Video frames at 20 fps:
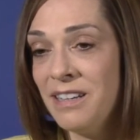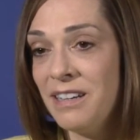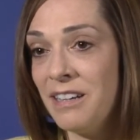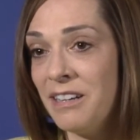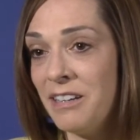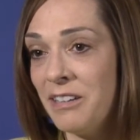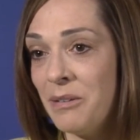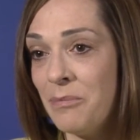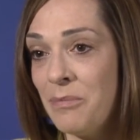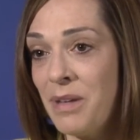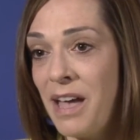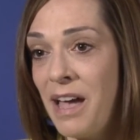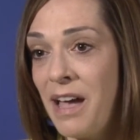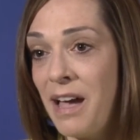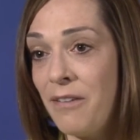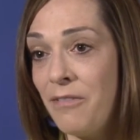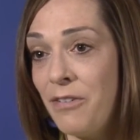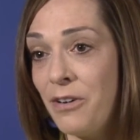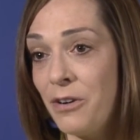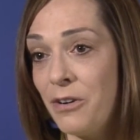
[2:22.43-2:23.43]

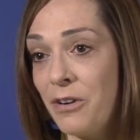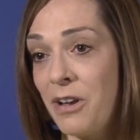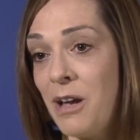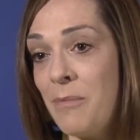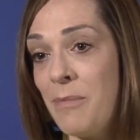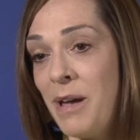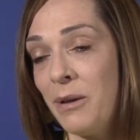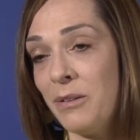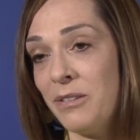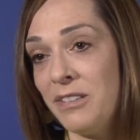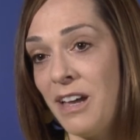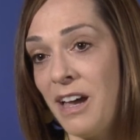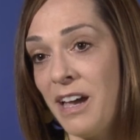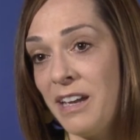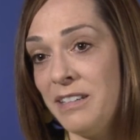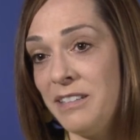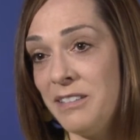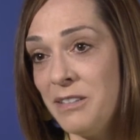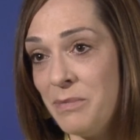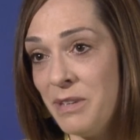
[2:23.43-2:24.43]
have her come
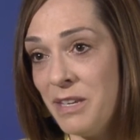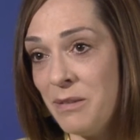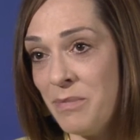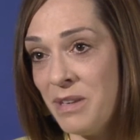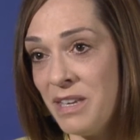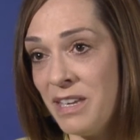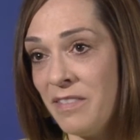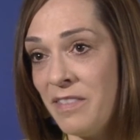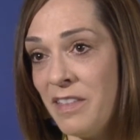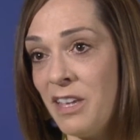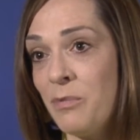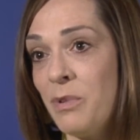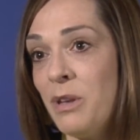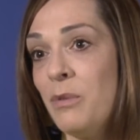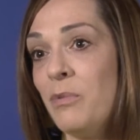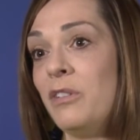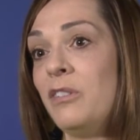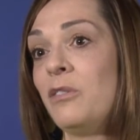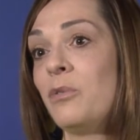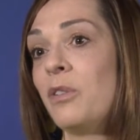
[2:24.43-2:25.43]
outside to meet me, and then we
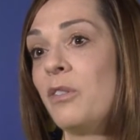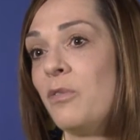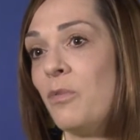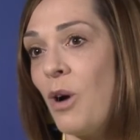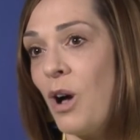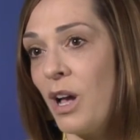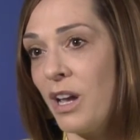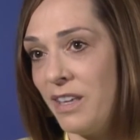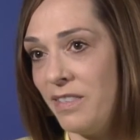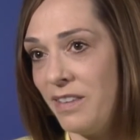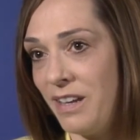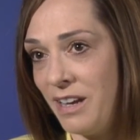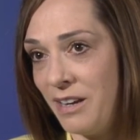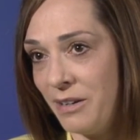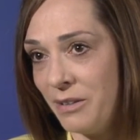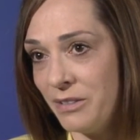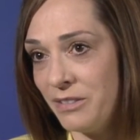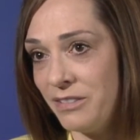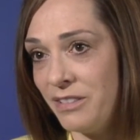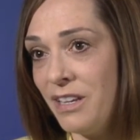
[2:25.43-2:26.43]
would sort of walk in the
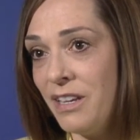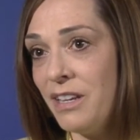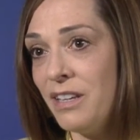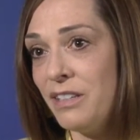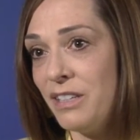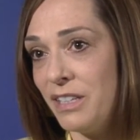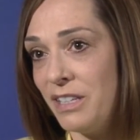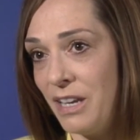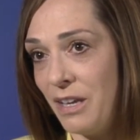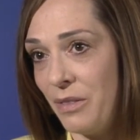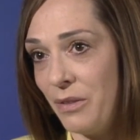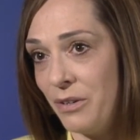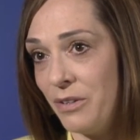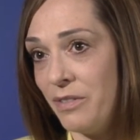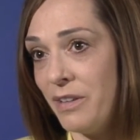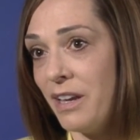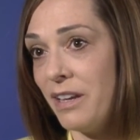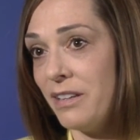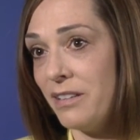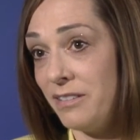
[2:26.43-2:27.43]
house together, and
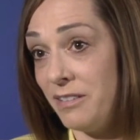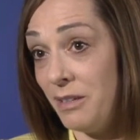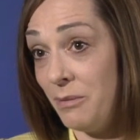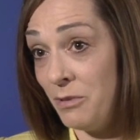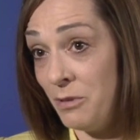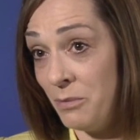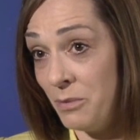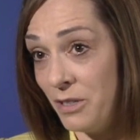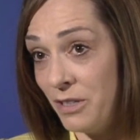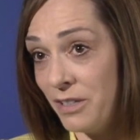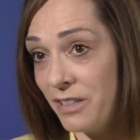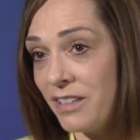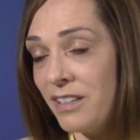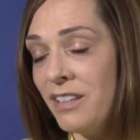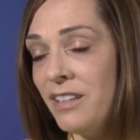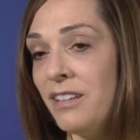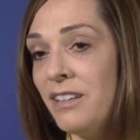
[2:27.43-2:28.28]
that seemed to work.